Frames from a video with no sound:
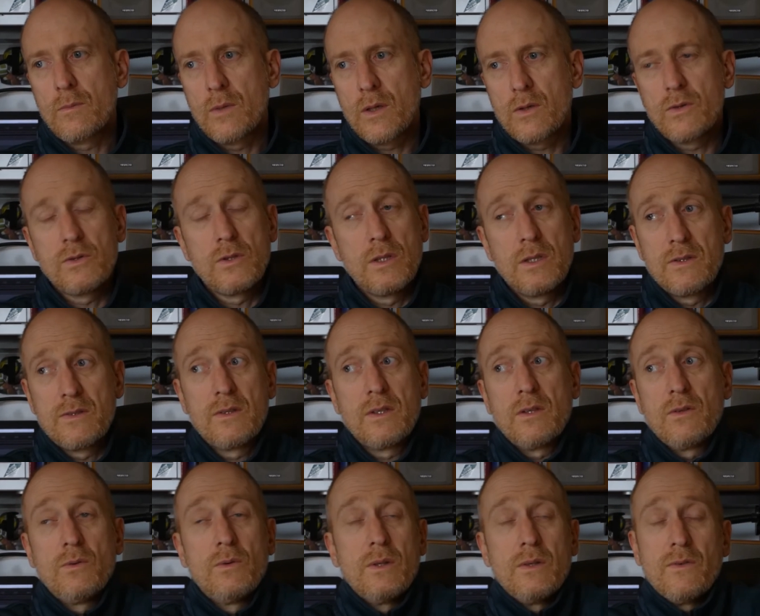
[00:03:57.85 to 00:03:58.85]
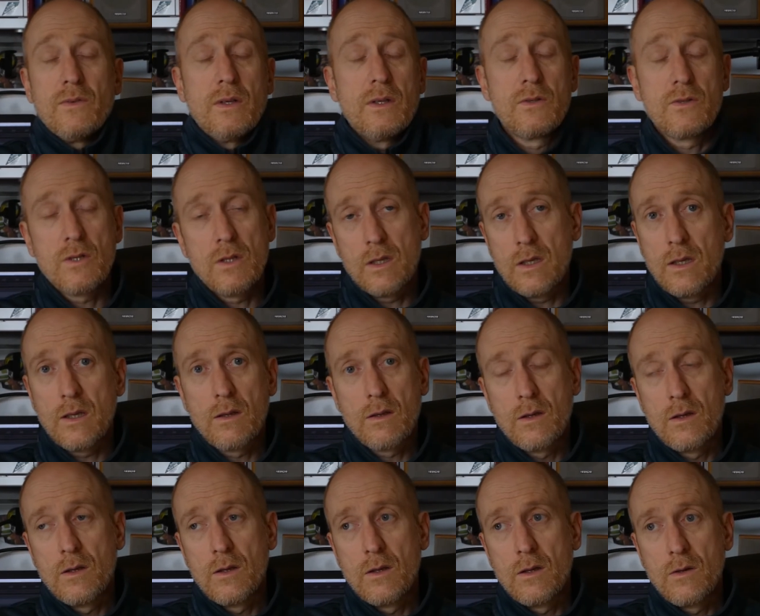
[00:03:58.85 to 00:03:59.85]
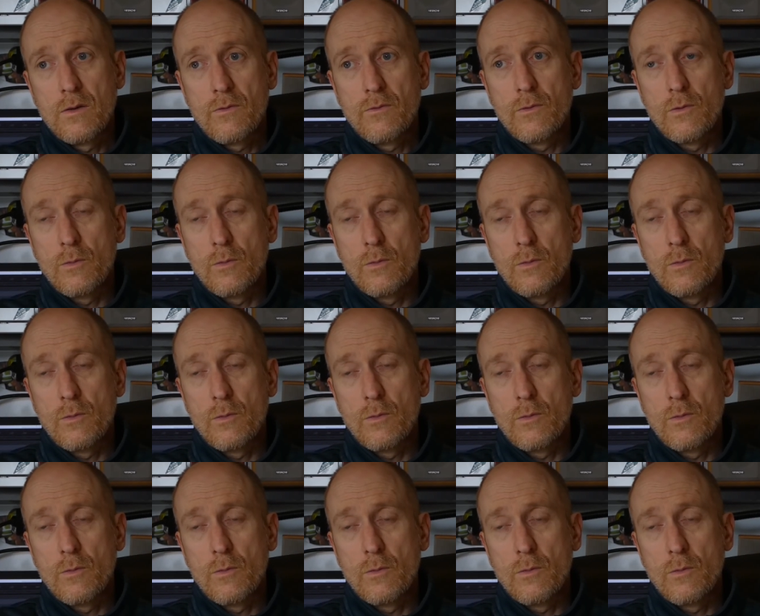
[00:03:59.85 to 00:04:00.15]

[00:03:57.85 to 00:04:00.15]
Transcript: because you're listening to it essentially through